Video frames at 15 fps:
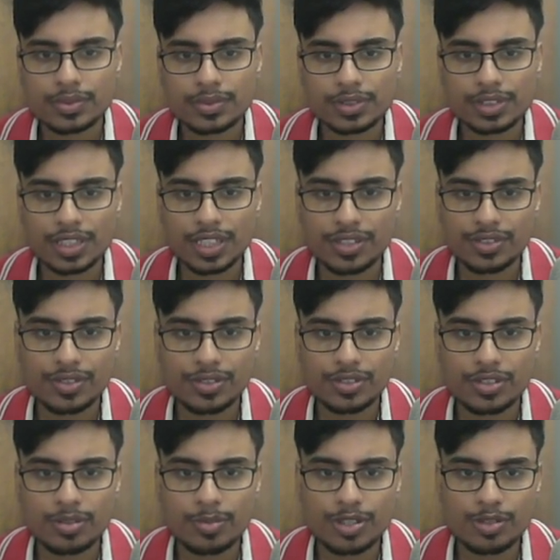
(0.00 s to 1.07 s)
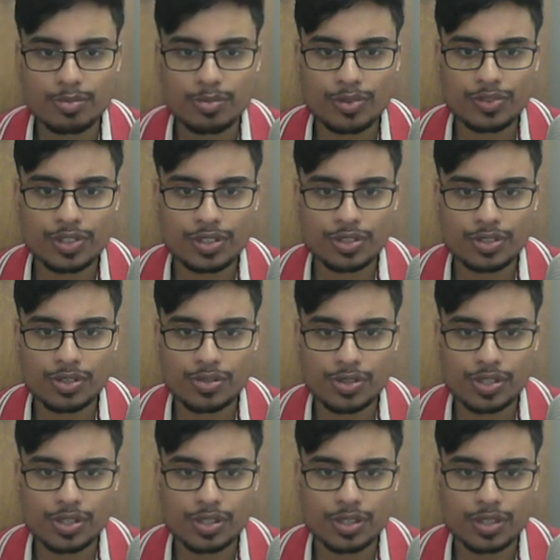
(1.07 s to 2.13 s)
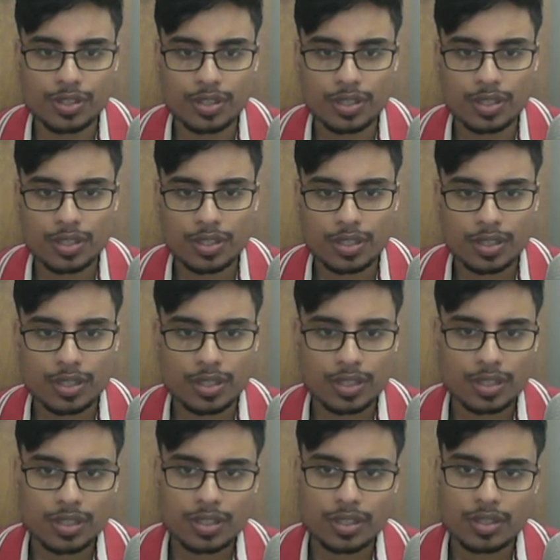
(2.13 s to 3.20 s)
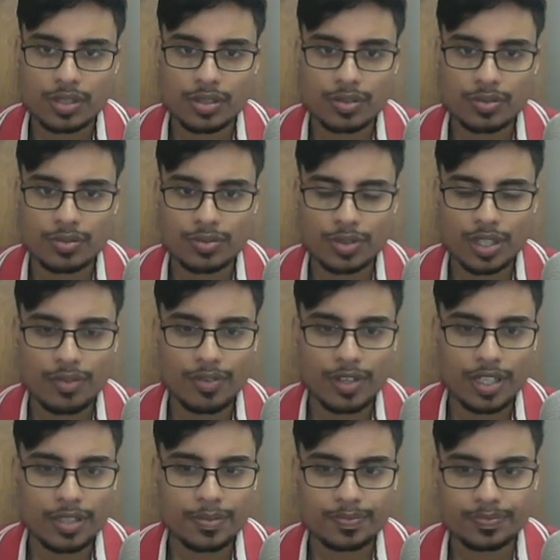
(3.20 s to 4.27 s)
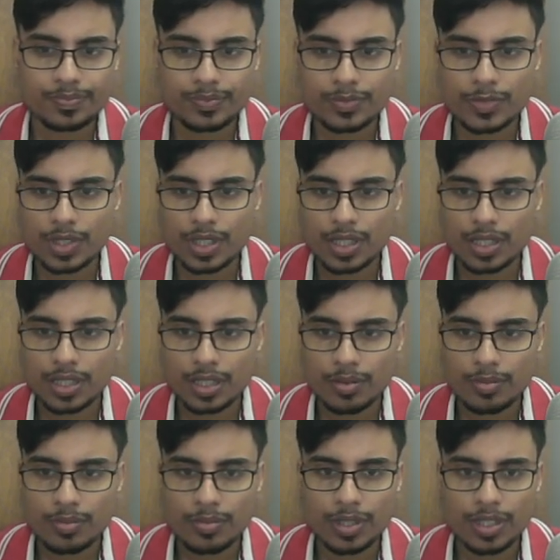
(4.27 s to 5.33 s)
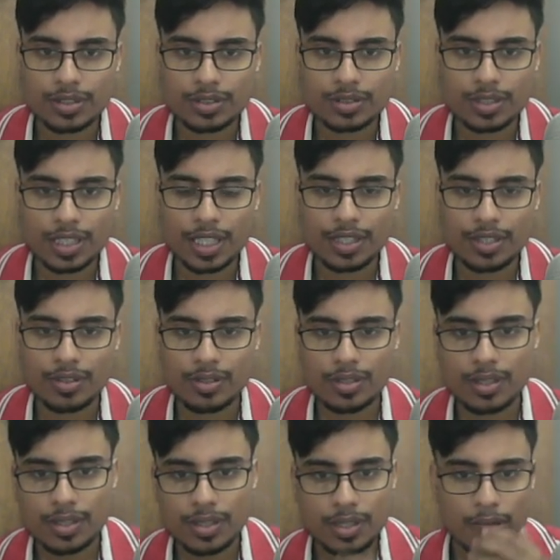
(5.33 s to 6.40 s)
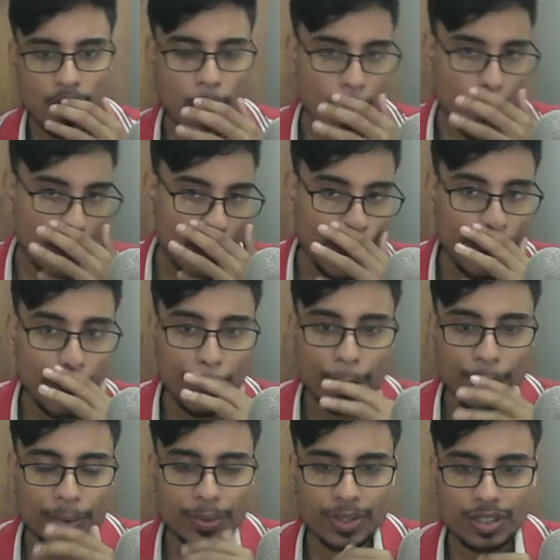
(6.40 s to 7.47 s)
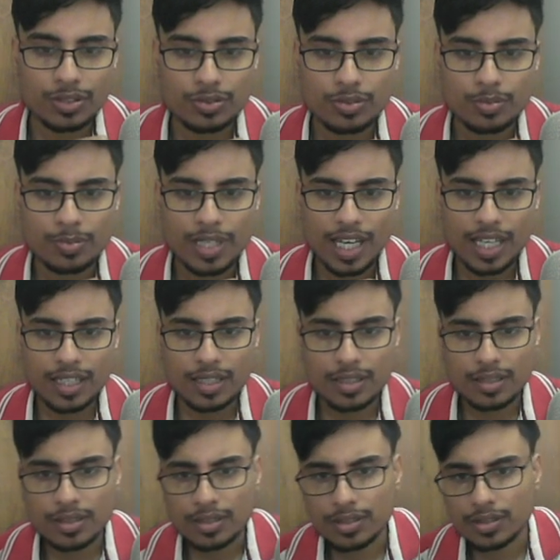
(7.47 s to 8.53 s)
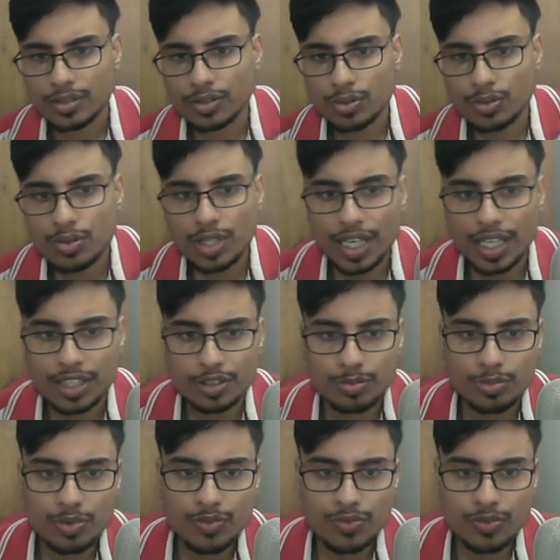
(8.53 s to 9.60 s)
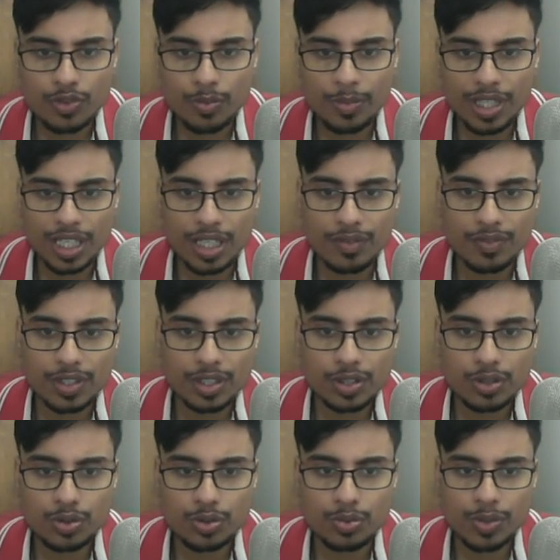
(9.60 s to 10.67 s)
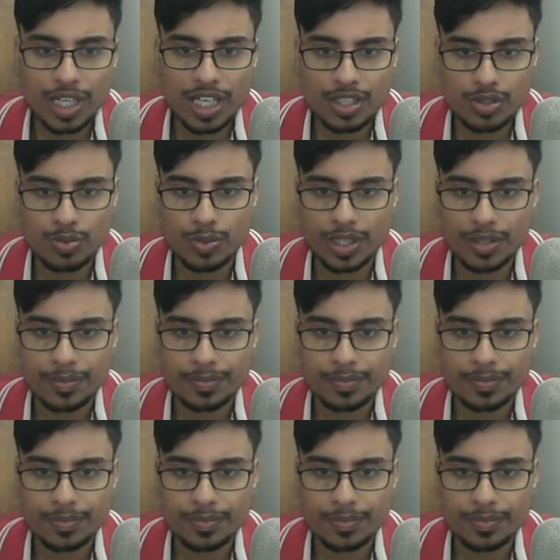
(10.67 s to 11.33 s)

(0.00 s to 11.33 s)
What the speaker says: Yes, this is the best move in this situation. Okay, well, let's carry on. Okay, so black rook has moved from a1 to h1.